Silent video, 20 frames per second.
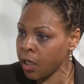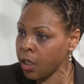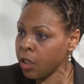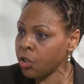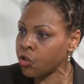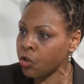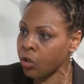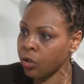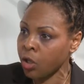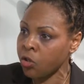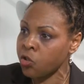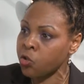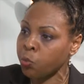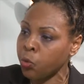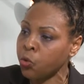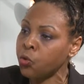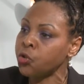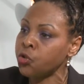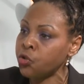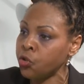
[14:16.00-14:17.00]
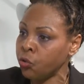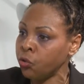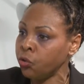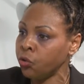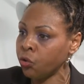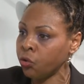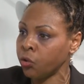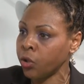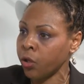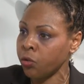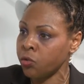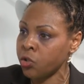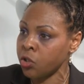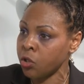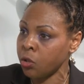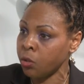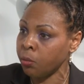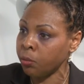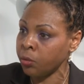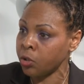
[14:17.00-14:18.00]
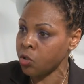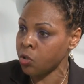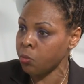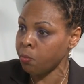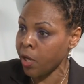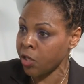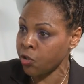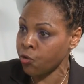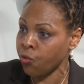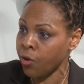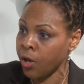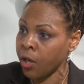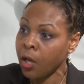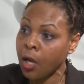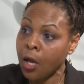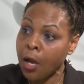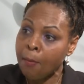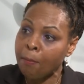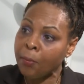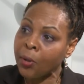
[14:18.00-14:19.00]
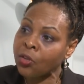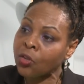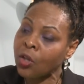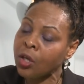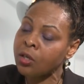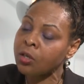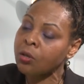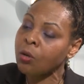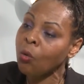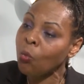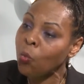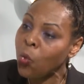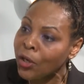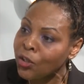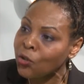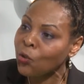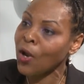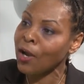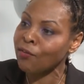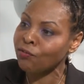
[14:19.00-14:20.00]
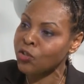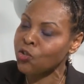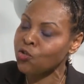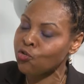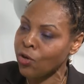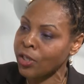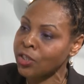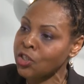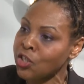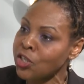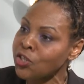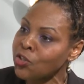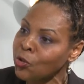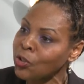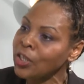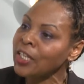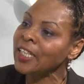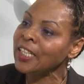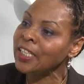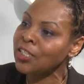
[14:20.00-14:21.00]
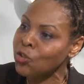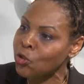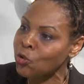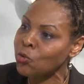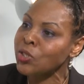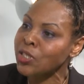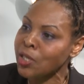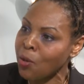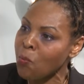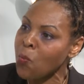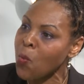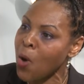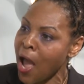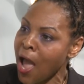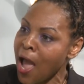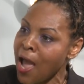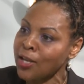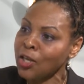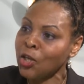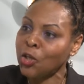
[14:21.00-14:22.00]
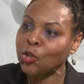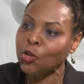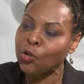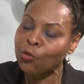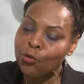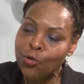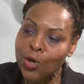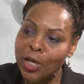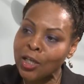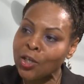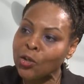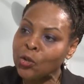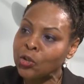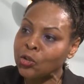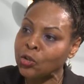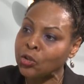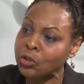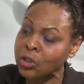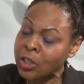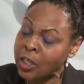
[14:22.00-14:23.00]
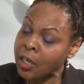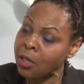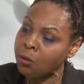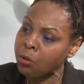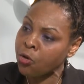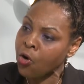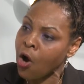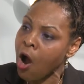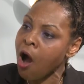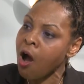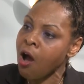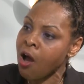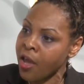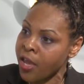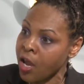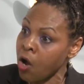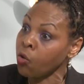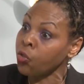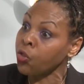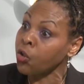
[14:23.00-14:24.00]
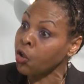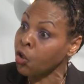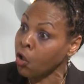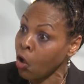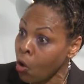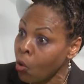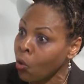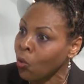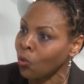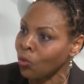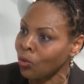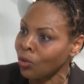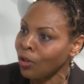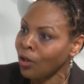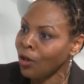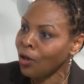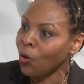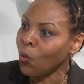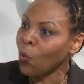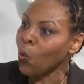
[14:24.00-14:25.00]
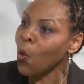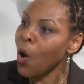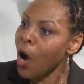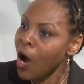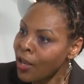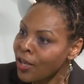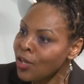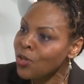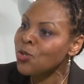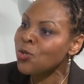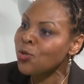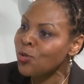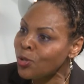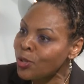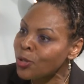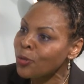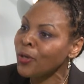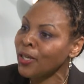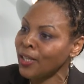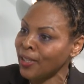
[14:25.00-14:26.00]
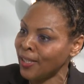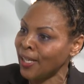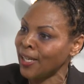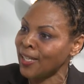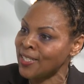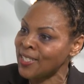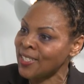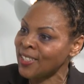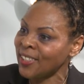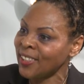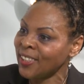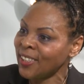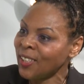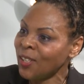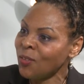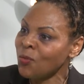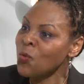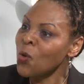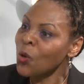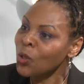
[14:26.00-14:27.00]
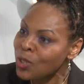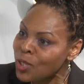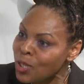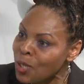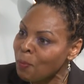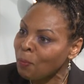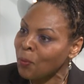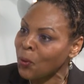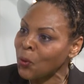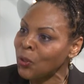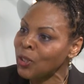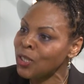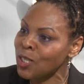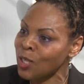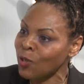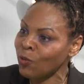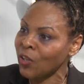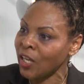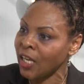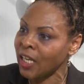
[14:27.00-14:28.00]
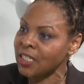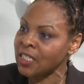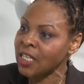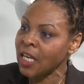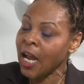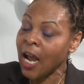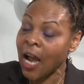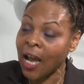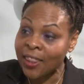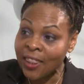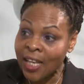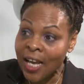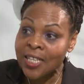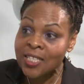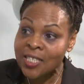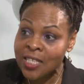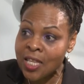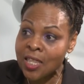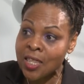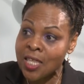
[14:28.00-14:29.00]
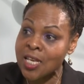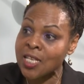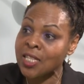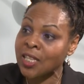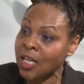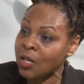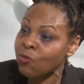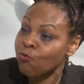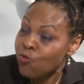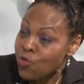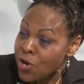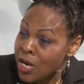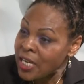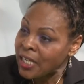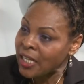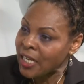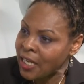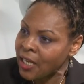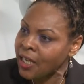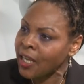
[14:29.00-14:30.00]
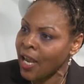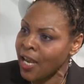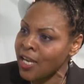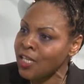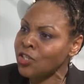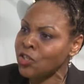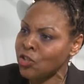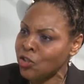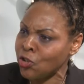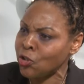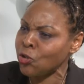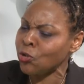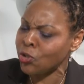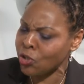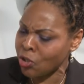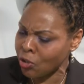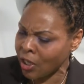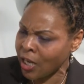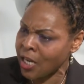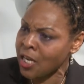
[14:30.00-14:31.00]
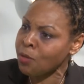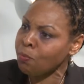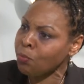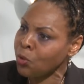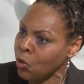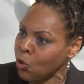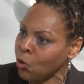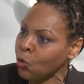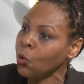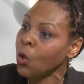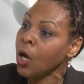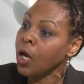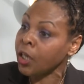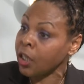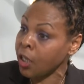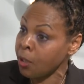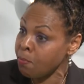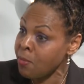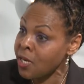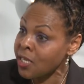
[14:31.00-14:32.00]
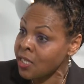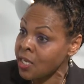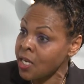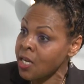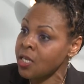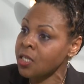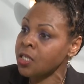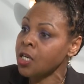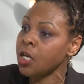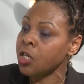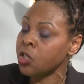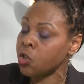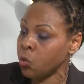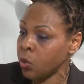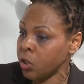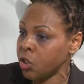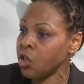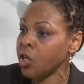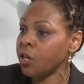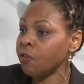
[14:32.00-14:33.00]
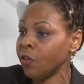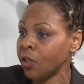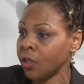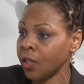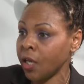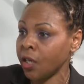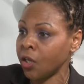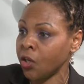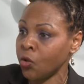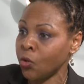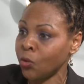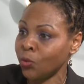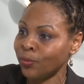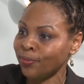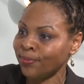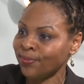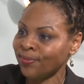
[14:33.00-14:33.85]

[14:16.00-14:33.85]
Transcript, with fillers: each of those points, you're, you're going to, to measure it. But that, when you have a strategy, it's got to lead you somewhere. You've really got to keep your eye on the goal. Why are you doing this? What's the point of it? And that's the thing that really engages you to keep you committed to achieving that goal.